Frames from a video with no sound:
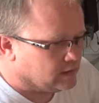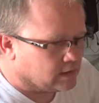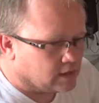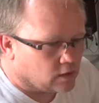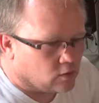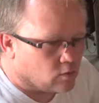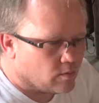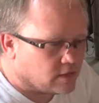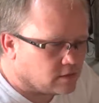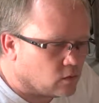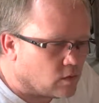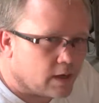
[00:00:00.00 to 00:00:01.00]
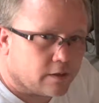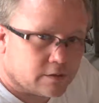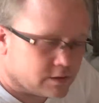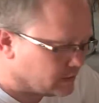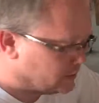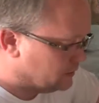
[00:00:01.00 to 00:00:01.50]
Got a whole mess of wire
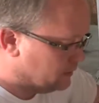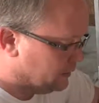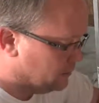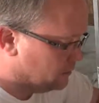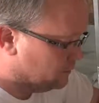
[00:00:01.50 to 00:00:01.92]
sitting here.